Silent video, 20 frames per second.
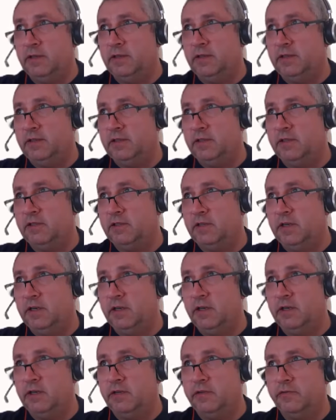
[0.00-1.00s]
this is
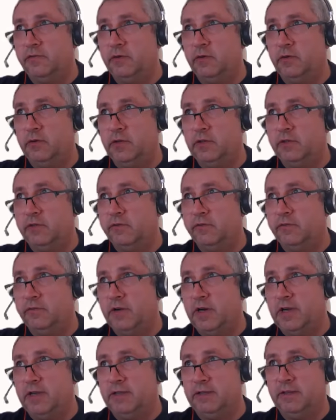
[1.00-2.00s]
a configuration
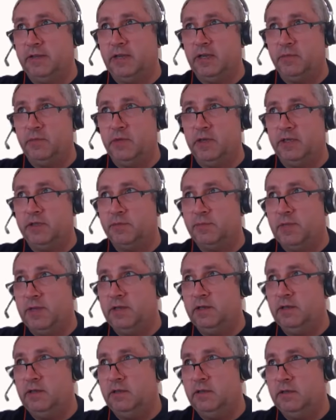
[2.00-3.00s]
file that can be
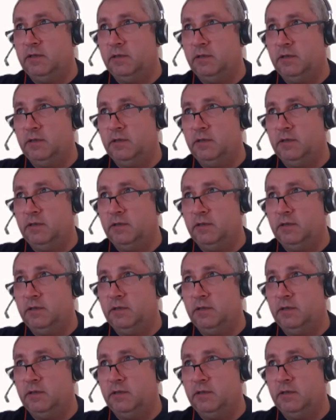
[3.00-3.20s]
expanded.